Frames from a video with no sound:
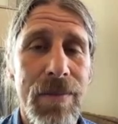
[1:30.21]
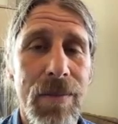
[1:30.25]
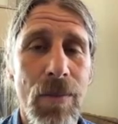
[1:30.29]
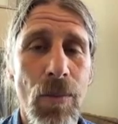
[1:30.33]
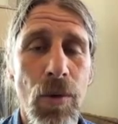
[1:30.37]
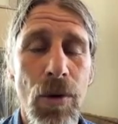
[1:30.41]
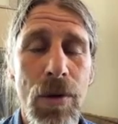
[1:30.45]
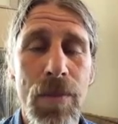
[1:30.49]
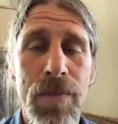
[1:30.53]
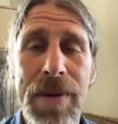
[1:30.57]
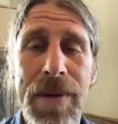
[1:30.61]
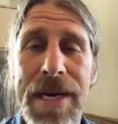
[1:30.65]

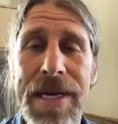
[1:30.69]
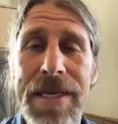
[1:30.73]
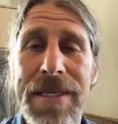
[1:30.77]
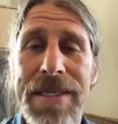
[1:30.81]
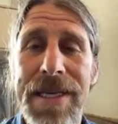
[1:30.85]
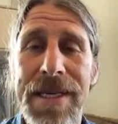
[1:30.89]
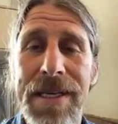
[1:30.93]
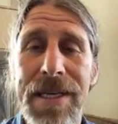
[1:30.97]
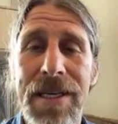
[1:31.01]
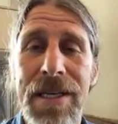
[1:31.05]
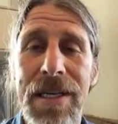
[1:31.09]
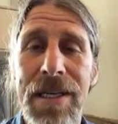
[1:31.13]
more
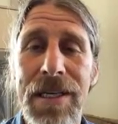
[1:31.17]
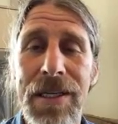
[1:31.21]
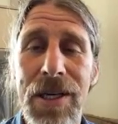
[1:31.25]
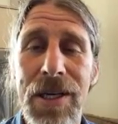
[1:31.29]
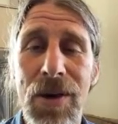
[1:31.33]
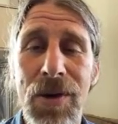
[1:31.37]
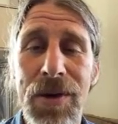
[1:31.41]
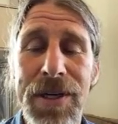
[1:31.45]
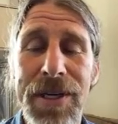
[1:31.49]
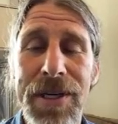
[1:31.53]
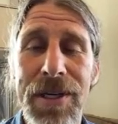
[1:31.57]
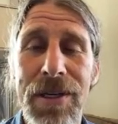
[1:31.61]
based on a
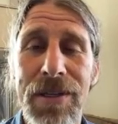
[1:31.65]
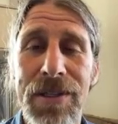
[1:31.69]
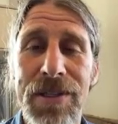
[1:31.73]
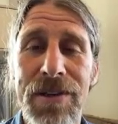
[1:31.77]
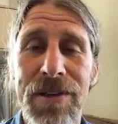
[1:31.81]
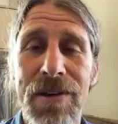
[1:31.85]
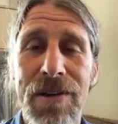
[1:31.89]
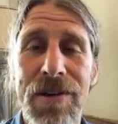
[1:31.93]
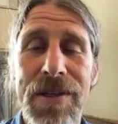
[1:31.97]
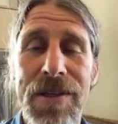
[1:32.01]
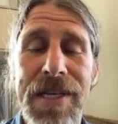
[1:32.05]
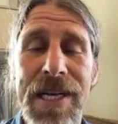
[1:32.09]
colonial
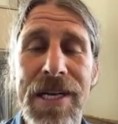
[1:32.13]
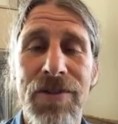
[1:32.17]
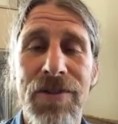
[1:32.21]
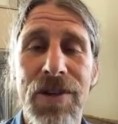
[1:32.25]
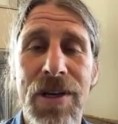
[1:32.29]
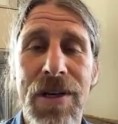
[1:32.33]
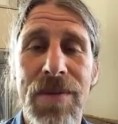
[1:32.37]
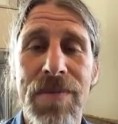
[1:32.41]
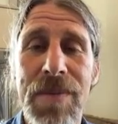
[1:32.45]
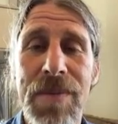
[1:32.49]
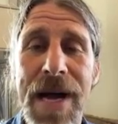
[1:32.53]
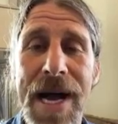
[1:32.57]

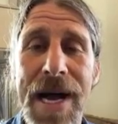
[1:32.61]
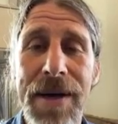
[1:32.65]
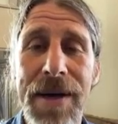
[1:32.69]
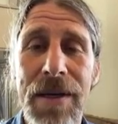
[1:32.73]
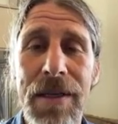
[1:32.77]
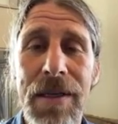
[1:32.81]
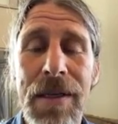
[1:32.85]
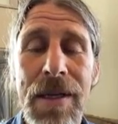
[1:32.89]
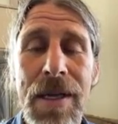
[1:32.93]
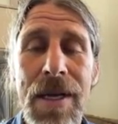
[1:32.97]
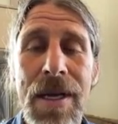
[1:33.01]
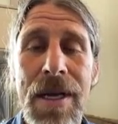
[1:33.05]
Eurocentric
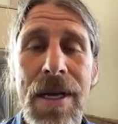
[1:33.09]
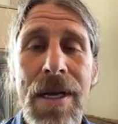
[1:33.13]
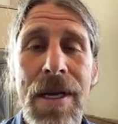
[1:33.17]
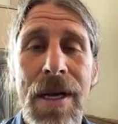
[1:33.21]
model